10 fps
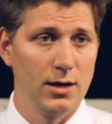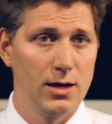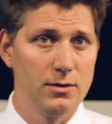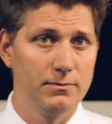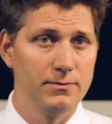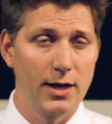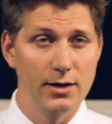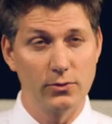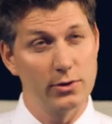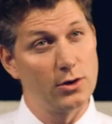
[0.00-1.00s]
Um, I
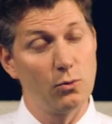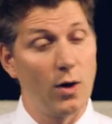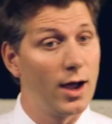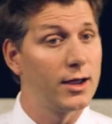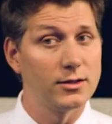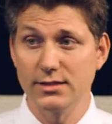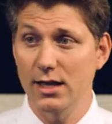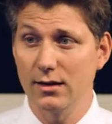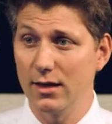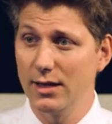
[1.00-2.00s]
didn't really know why on
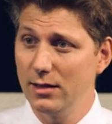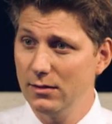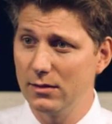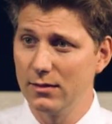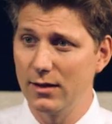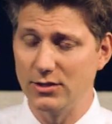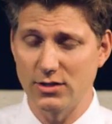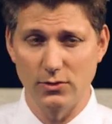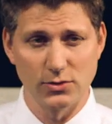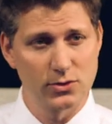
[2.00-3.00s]
set I didn't. I just
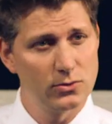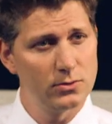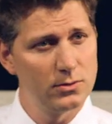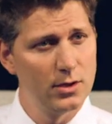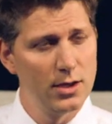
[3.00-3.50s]
thought it was cool.